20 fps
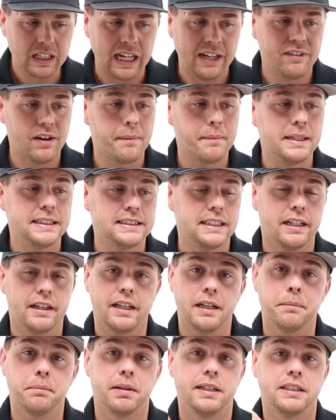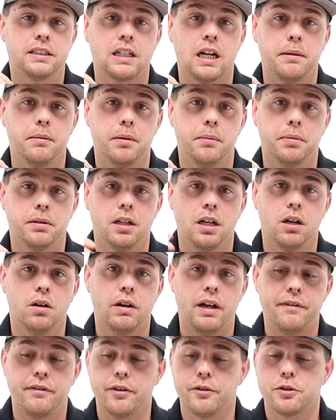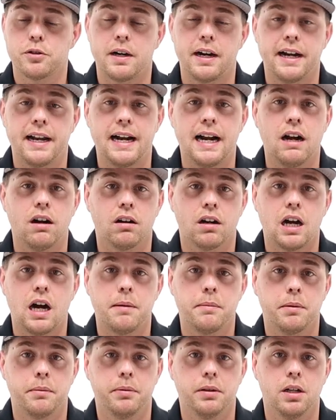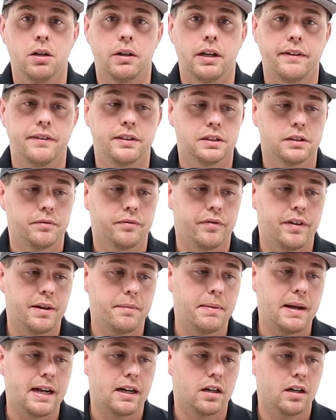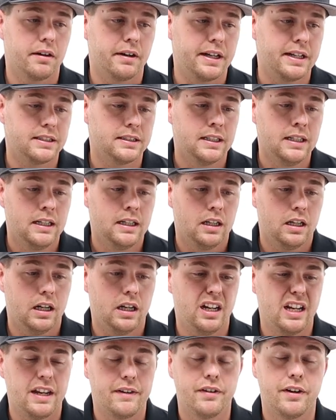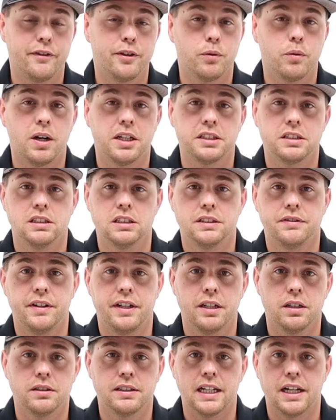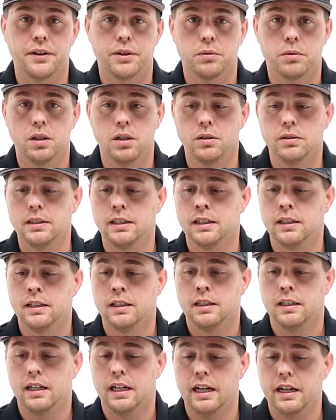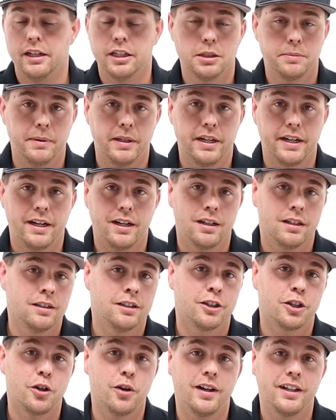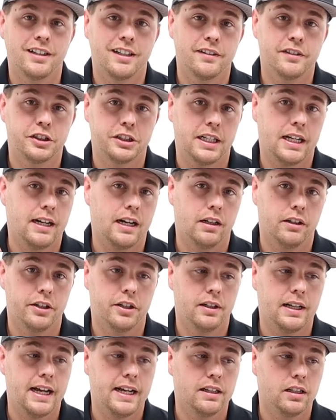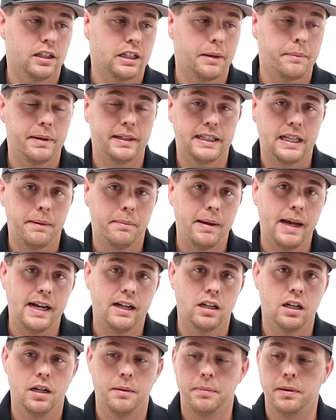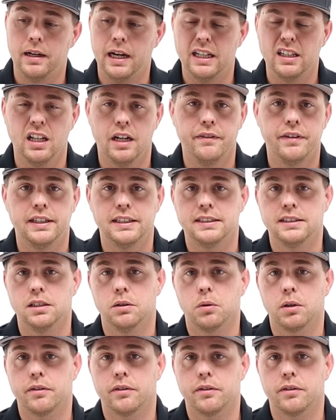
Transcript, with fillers: if I missed anything, please comment below. If you've tried it out, comment below. Give us some feedback on it. Uh, even if you're watching this video down the road uh, and it's been a year, go ahead and give a shout out. You know, hey, look, I picked that pack up. I love it. Still